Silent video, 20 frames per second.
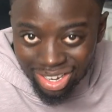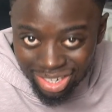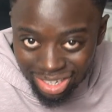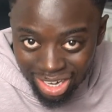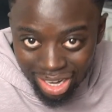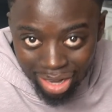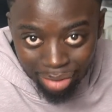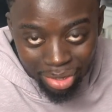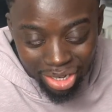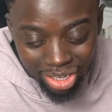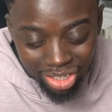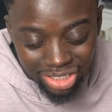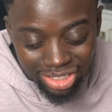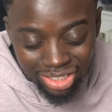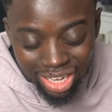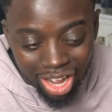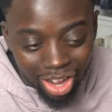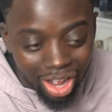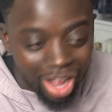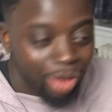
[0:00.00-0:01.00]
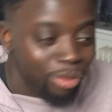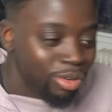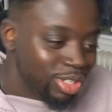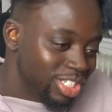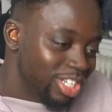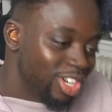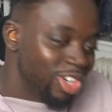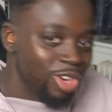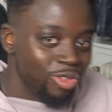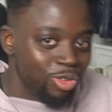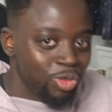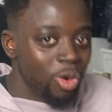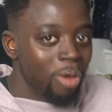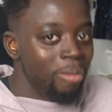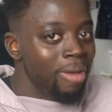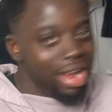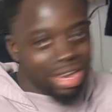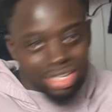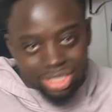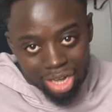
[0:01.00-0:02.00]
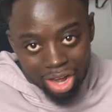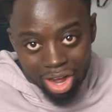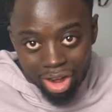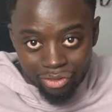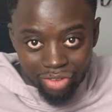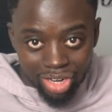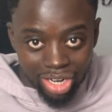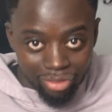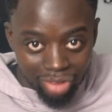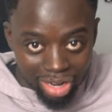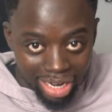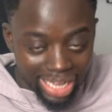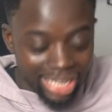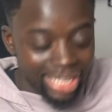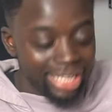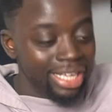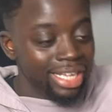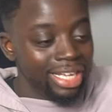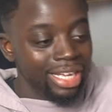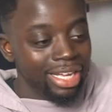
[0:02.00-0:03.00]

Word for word: you know what I mean? Because I wasn't going to talk about it because I can't really relate,